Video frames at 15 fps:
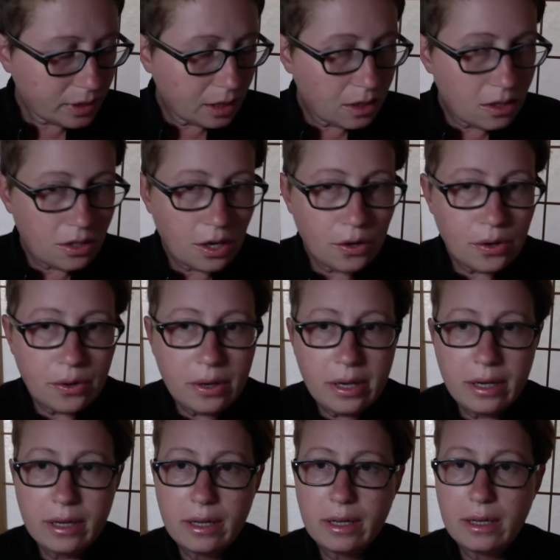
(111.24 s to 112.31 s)
So
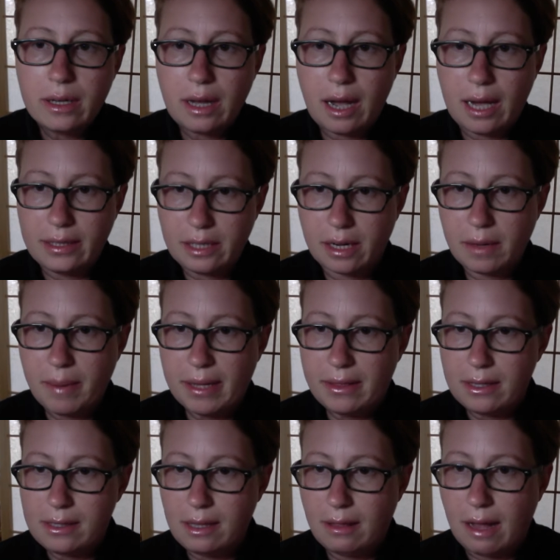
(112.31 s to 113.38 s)
I talk about
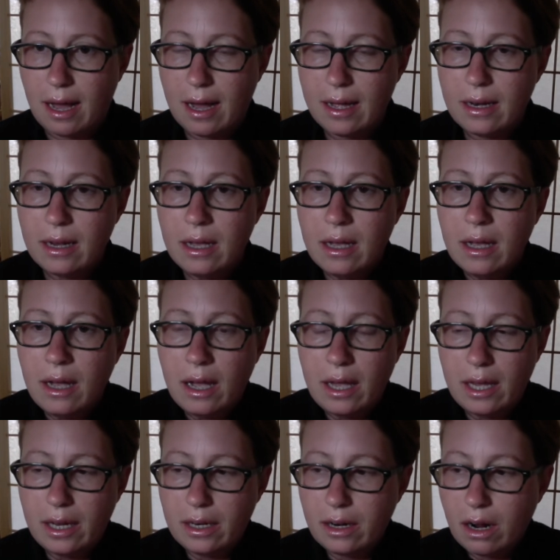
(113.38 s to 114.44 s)
this a lot.
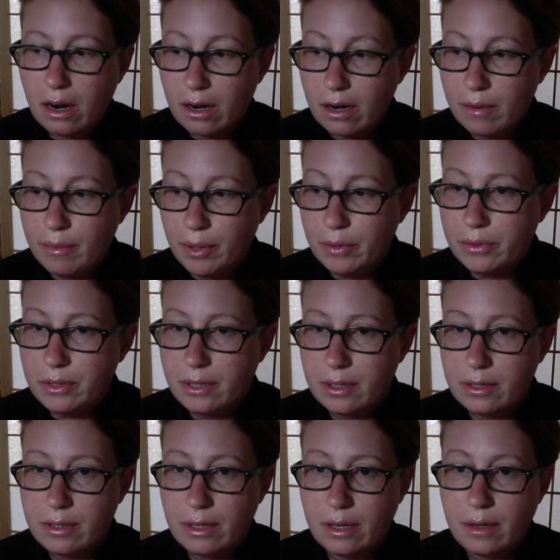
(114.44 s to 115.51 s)
In our immune
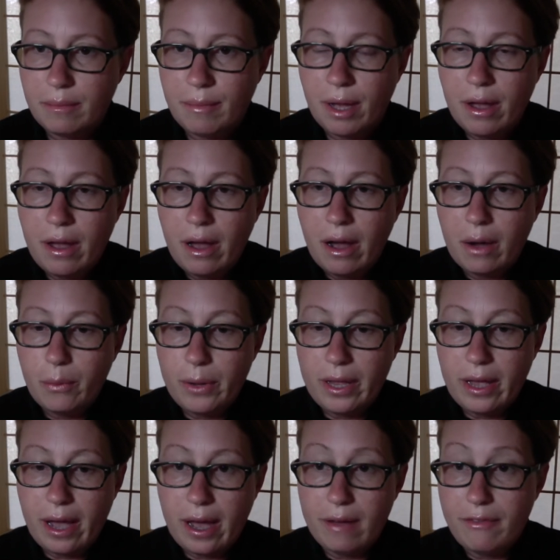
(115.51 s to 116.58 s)
system,
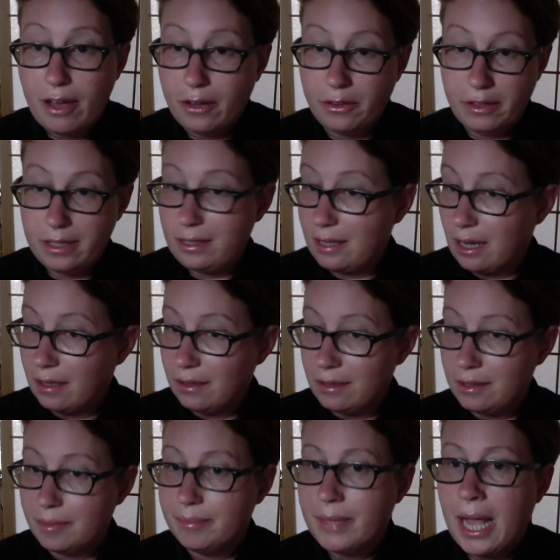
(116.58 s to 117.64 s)
we have healthy
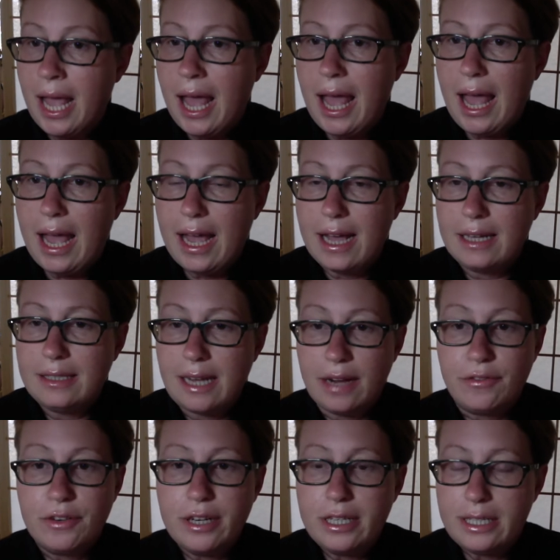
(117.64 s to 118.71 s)
cells. And
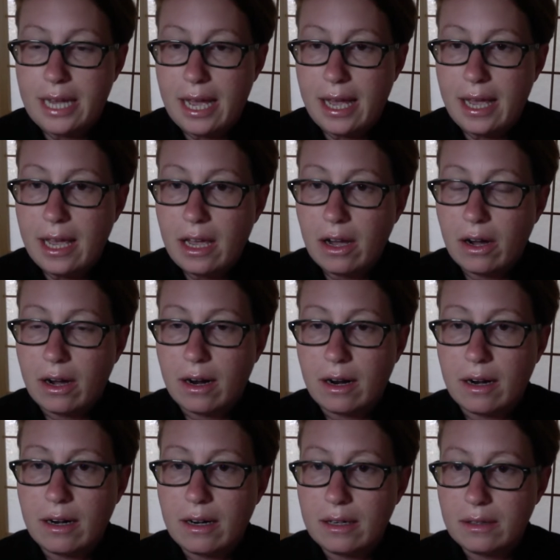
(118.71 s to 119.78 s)
every day
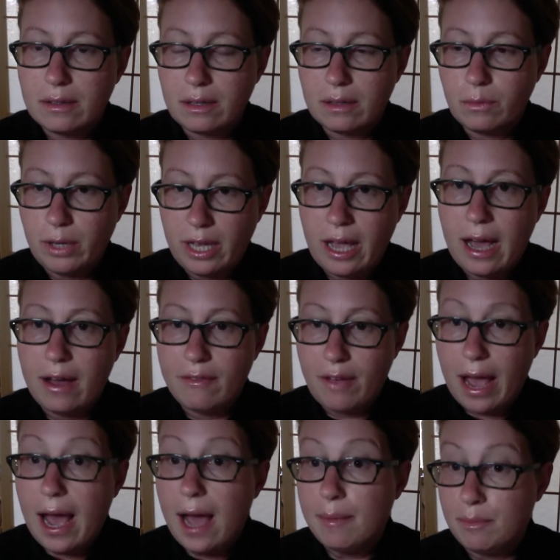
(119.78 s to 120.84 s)
we have
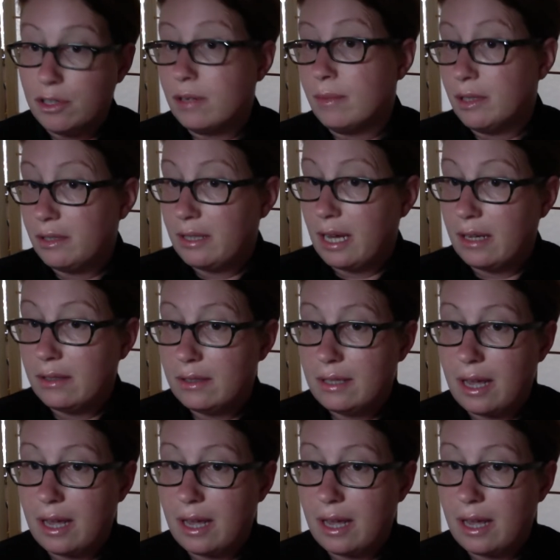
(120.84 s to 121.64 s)
abnormal cells.